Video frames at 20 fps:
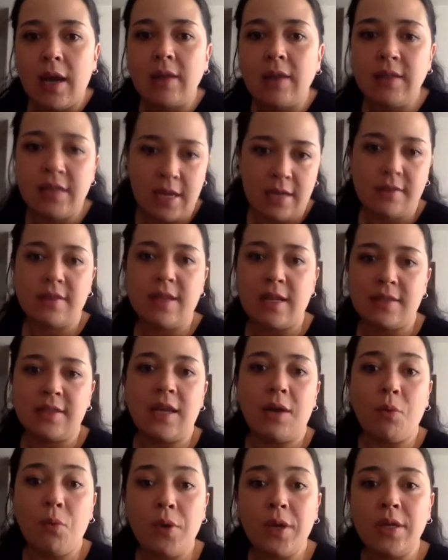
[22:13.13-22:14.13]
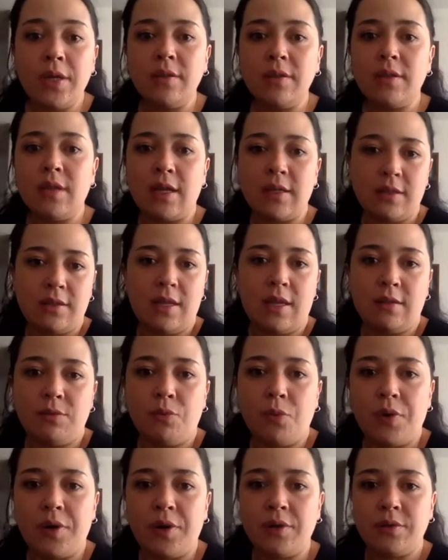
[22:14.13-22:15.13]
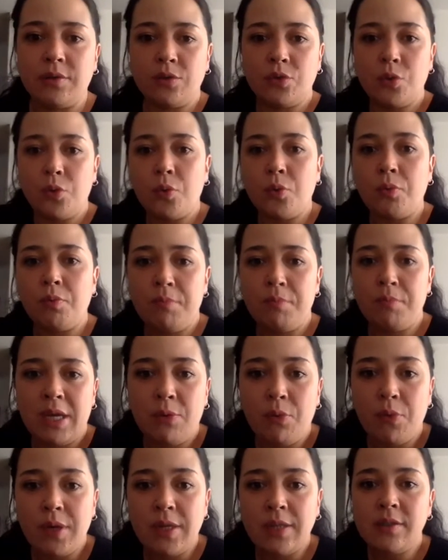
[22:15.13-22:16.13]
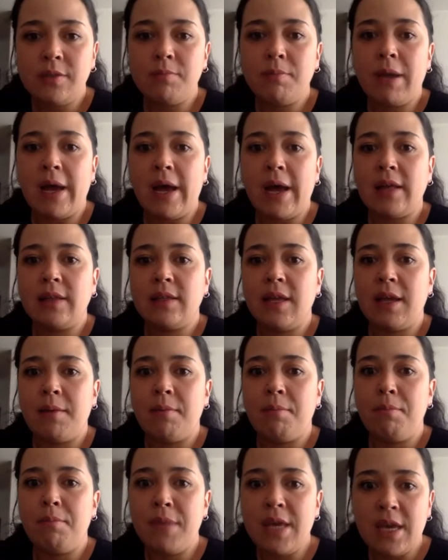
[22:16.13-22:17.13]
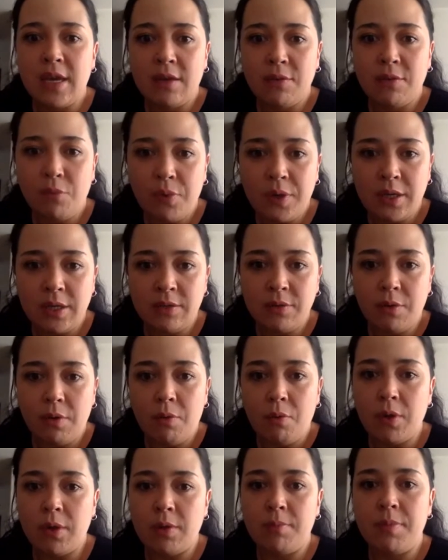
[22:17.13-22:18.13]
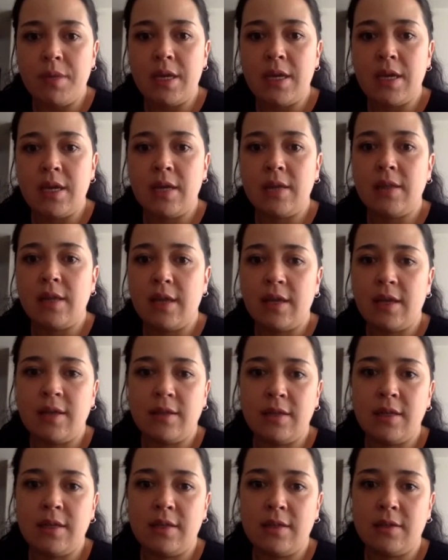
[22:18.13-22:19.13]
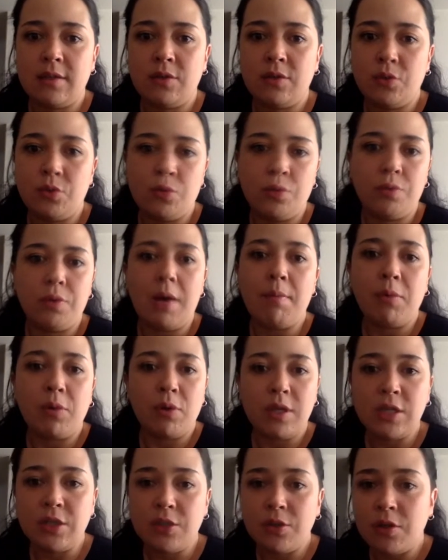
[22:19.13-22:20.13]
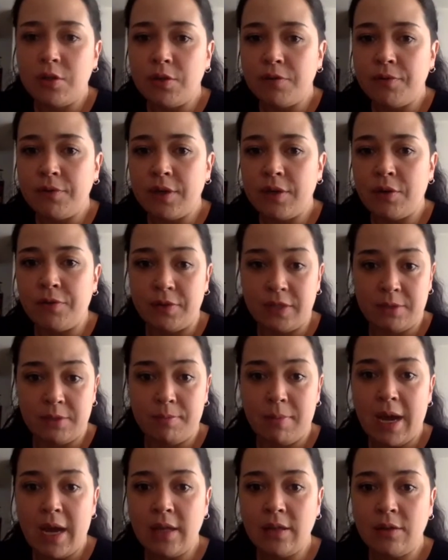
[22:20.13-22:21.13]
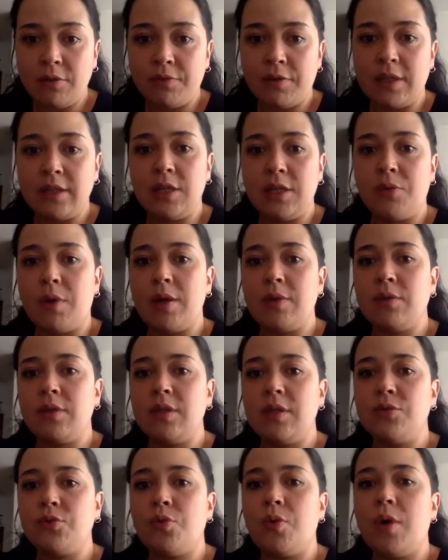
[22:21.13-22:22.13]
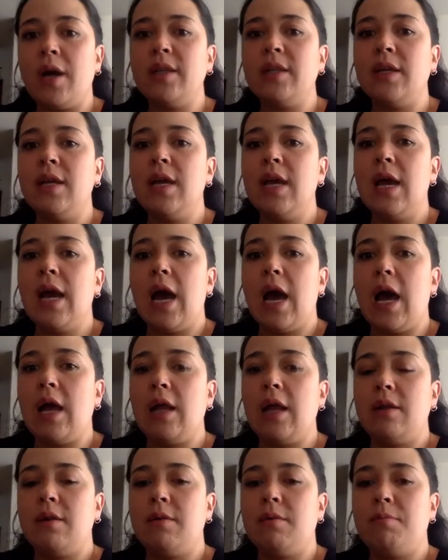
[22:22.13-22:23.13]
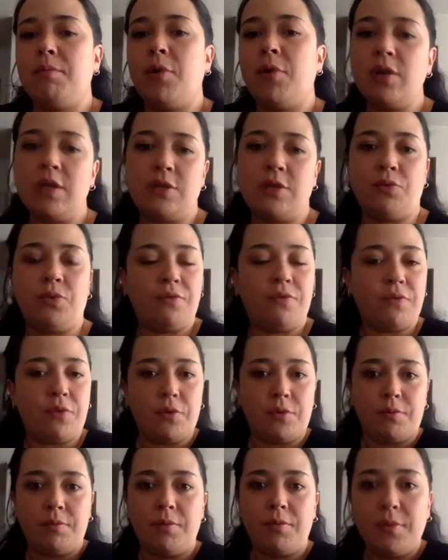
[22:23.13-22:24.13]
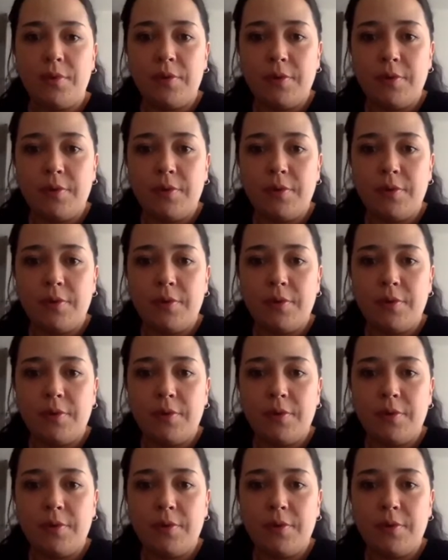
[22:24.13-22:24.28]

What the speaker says: yes, that's a win, that were two big wins, but the big win will be these two: abolition of A.C.A.B, of anti-riot squad, and police reform.